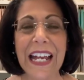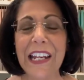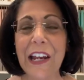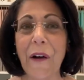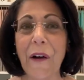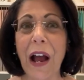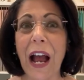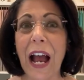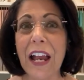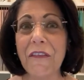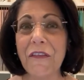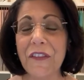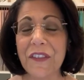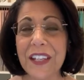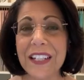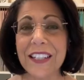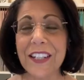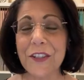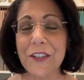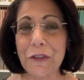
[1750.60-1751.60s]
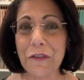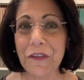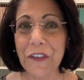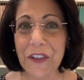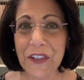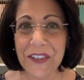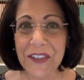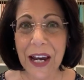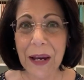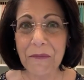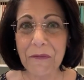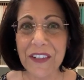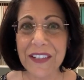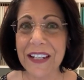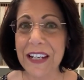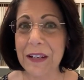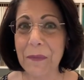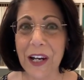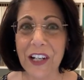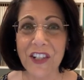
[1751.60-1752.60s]
Now, if this is your first time
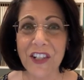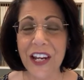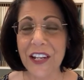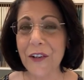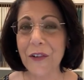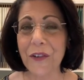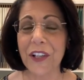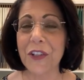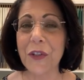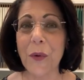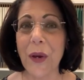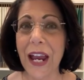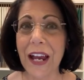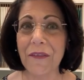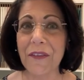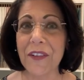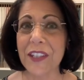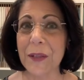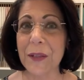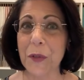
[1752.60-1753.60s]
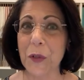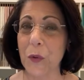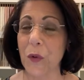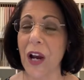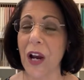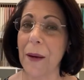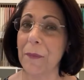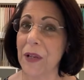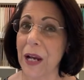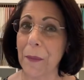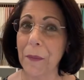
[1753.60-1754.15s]
visiting my channel and you haven't subscribed,